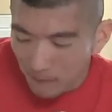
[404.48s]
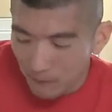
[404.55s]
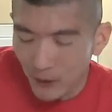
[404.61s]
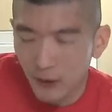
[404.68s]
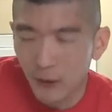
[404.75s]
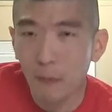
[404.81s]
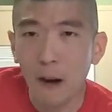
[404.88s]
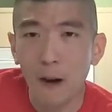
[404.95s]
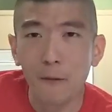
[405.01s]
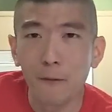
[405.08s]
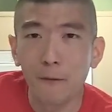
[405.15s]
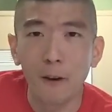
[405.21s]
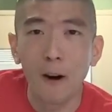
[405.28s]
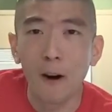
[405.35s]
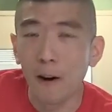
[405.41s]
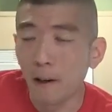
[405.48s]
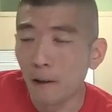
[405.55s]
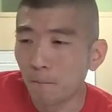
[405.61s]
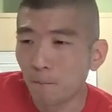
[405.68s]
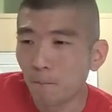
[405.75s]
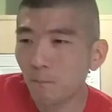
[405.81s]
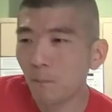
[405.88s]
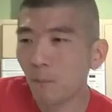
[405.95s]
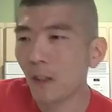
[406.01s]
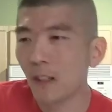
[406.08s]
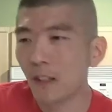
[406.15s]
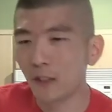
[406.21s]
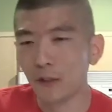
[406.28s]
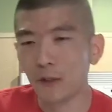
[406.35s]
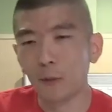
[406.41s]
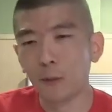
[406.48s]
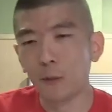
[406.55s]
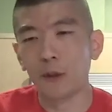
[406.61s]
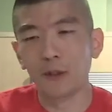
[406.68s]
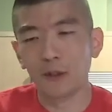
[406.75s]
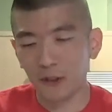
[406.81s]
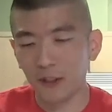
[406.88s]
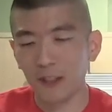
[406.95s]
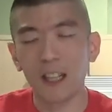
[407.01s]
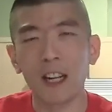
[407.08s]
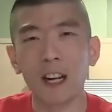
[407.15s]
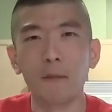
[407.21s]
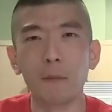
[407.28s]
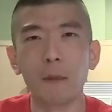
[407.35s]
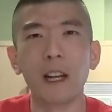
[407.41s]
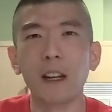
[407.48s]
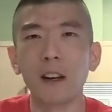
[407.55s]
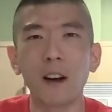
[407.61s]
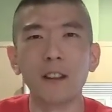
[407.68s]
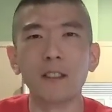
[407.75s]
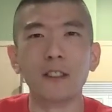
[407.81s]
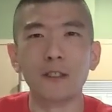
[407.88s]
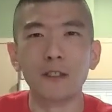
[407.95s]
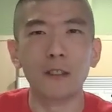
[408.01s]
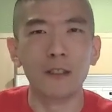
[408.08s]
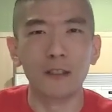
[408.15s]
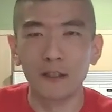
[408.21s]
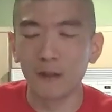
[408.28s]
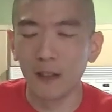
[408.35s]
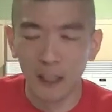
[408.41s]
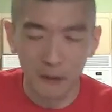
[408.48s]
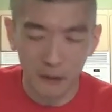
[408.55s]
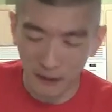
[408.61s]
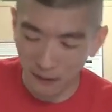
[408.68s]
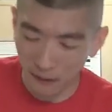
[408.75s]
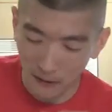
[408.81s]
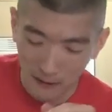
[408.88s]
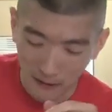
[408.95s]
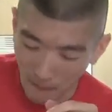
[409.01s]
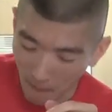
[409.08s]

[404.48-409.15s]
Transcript: This by far is the worst thing I've made on this video series.